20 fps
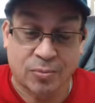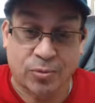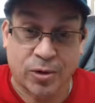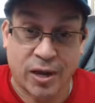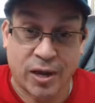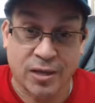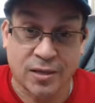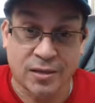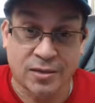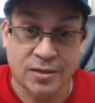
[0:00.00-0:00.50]

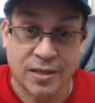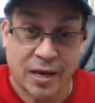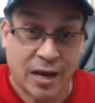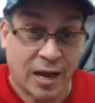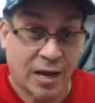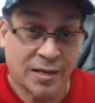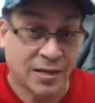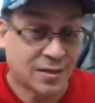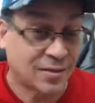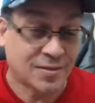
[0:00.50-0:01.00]
right? That
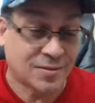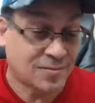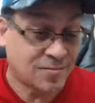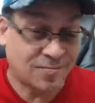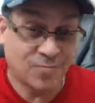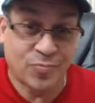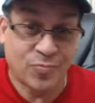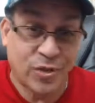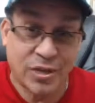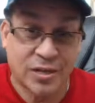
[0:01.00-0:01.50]
I
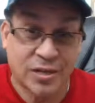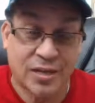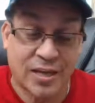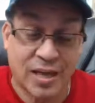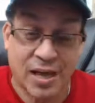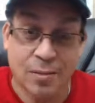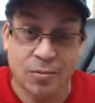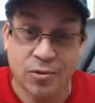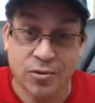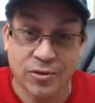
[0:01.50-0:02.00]
didn't
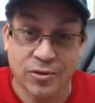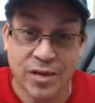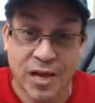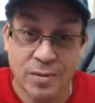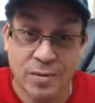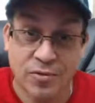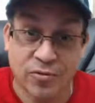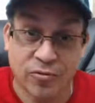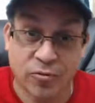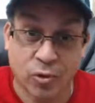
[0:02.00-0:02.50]
gamble the night
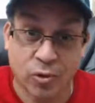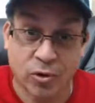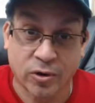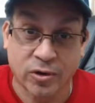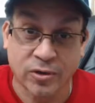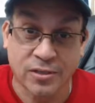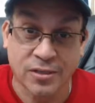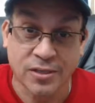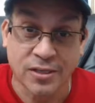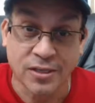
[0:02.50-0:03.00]
before.
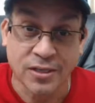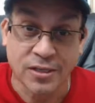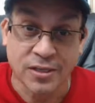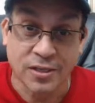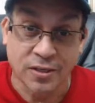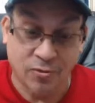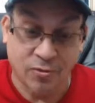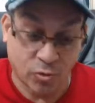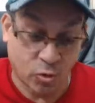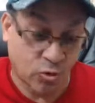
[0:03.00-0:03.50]

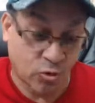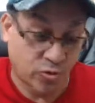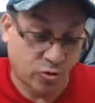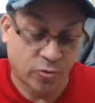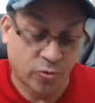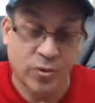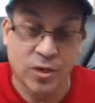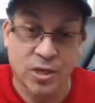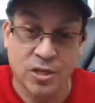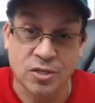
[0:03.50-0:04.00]
And of course, for
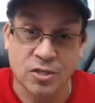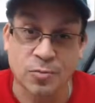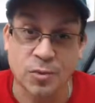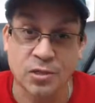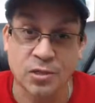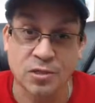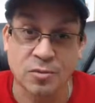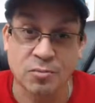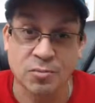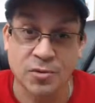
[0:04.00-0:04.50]
me, it's been
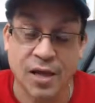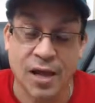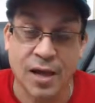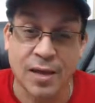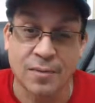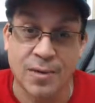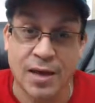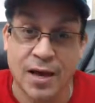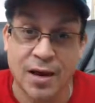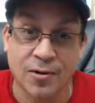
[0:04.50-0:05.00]
some time
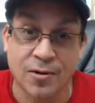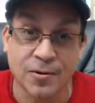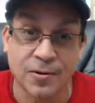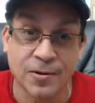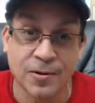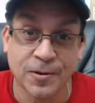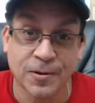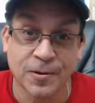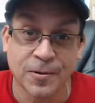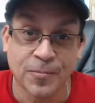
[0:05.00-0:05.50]
now,
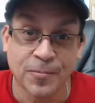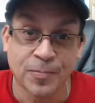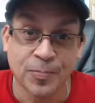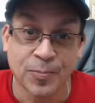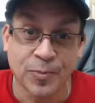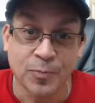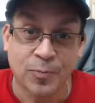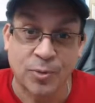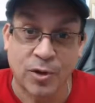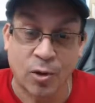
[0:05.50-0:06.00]

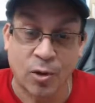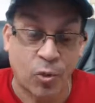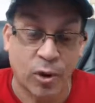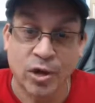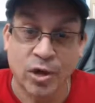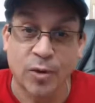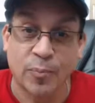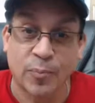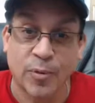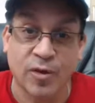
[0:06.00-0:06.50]
but I
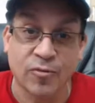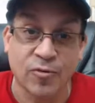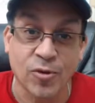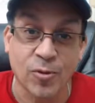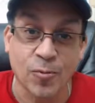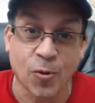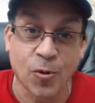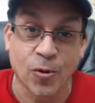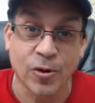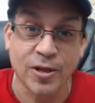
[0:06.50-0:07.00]
wake up every
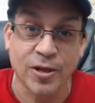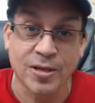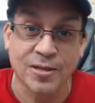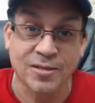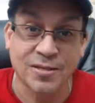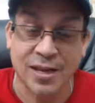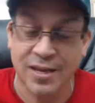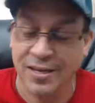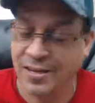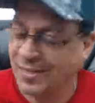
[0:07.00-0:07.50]
morning and it's
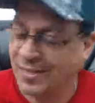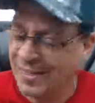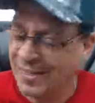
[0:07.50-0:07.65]
like,